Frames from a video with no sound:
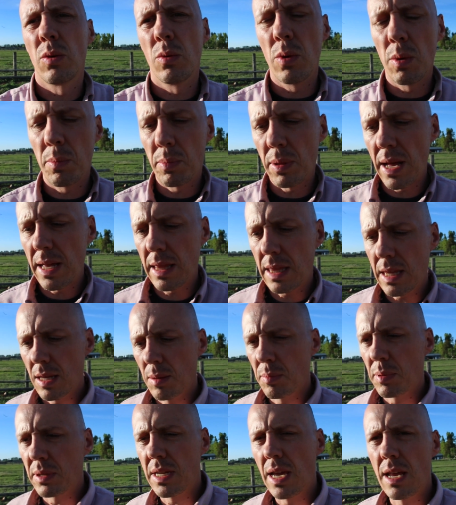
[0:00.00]
when we plant
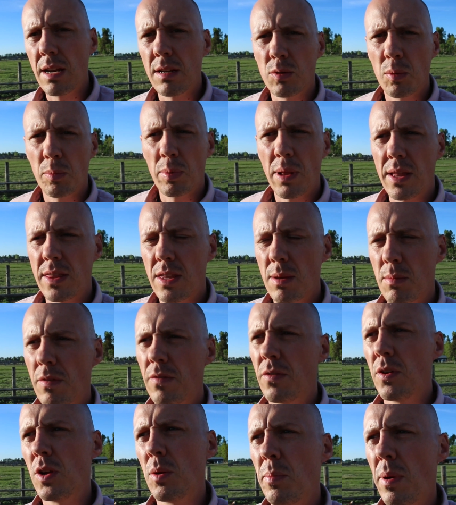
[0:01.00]
the potatoes, we plant them a
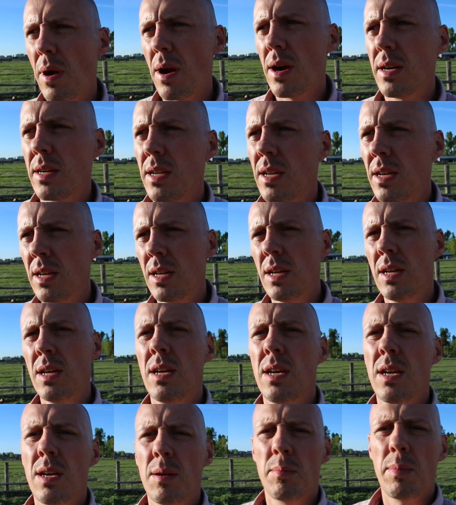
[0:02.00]
foot apart.
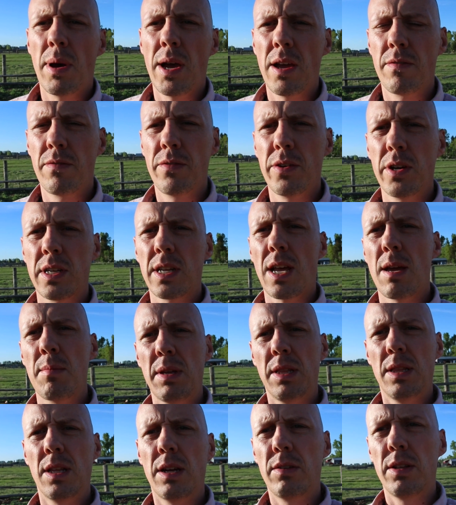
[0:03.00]
By a foot, I
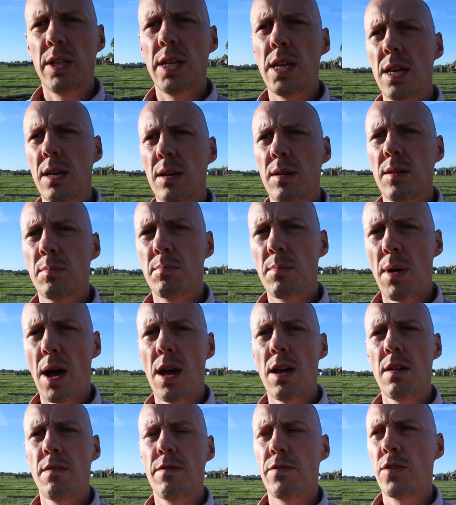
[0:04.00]
mean literally
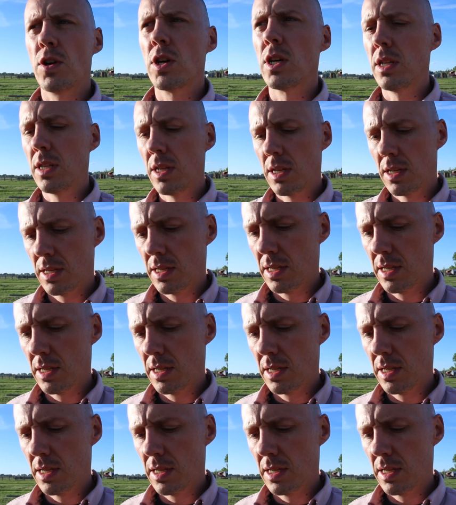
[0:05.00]
my foot.